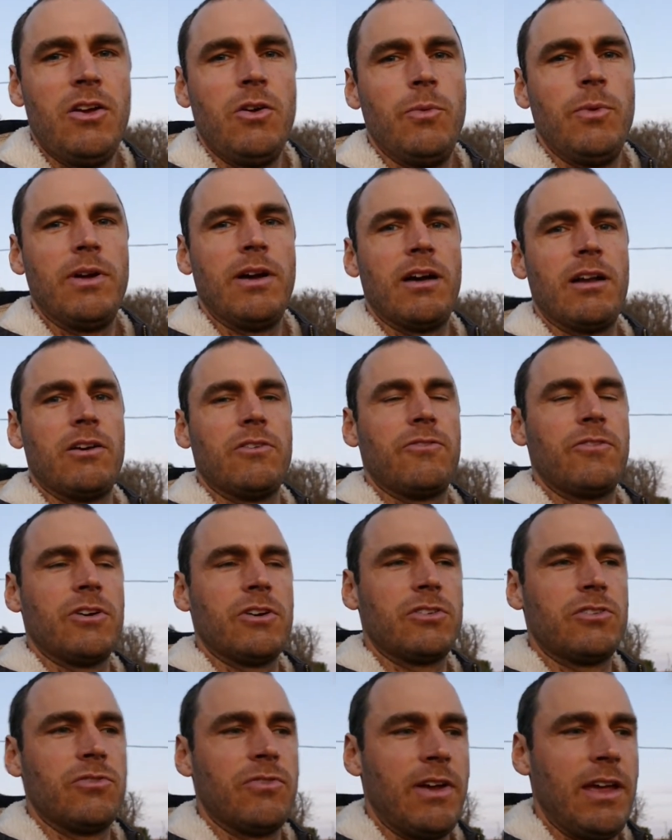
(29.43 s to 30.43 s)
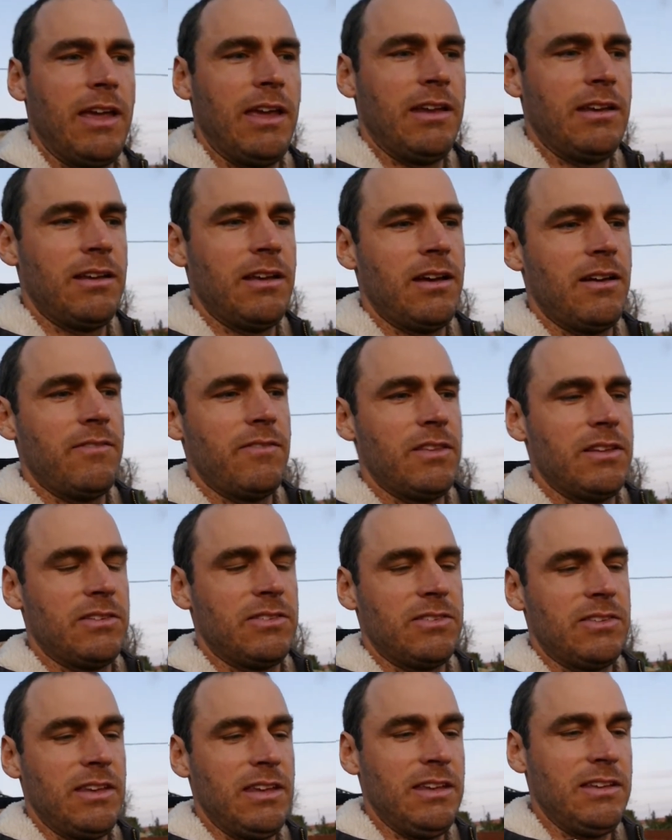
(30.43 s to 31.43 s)
We got our first rain of the
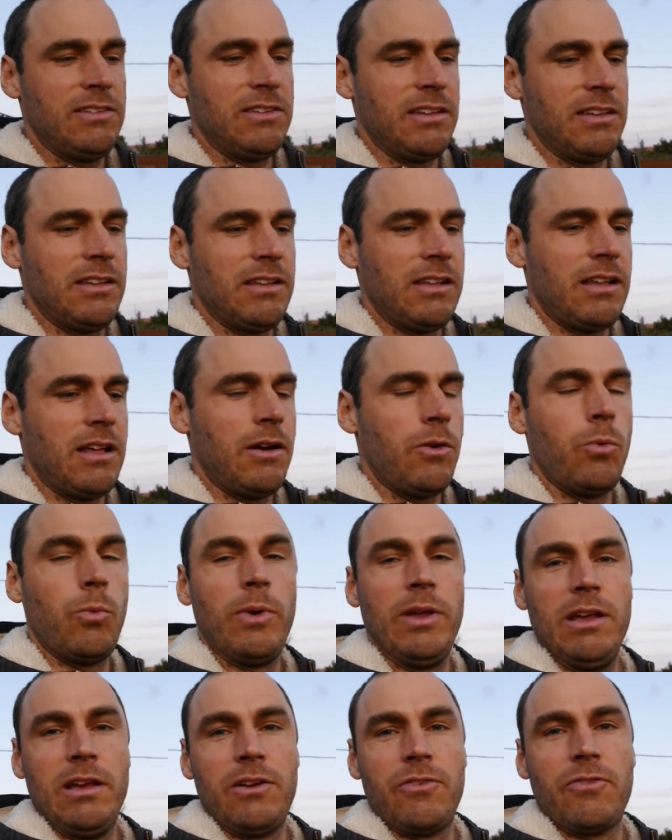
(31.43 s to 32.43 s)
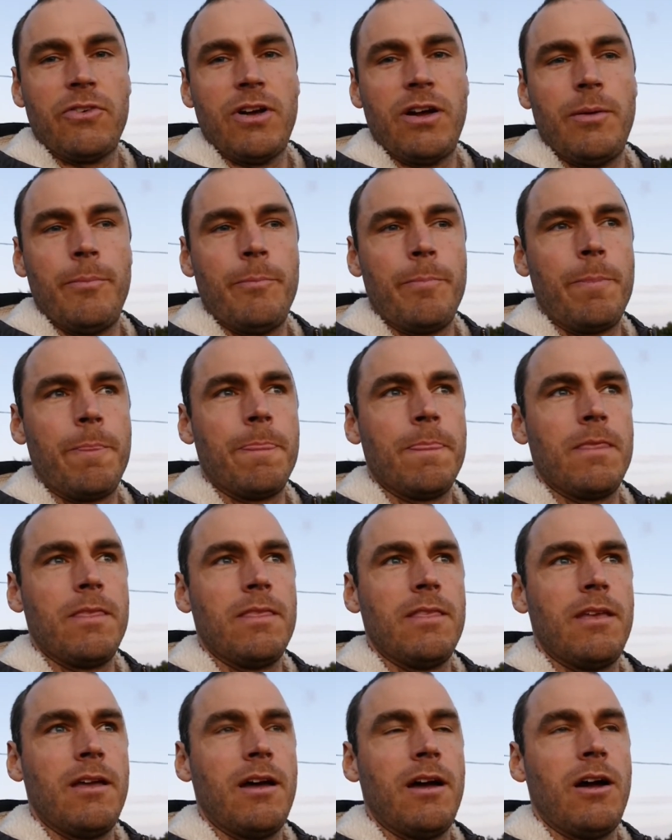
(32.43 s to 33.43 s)
season a week
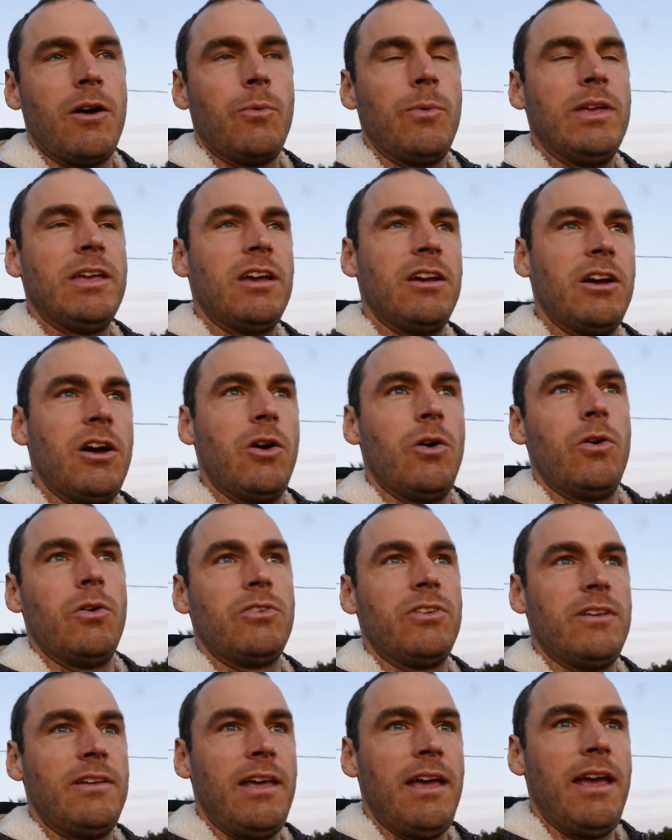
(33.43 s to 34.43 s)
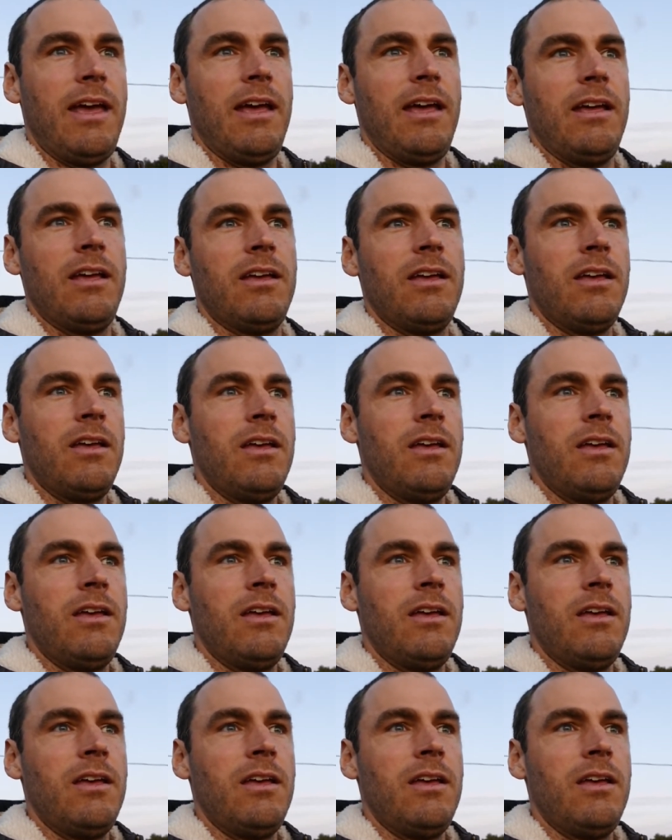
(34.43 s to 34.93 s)
ago today.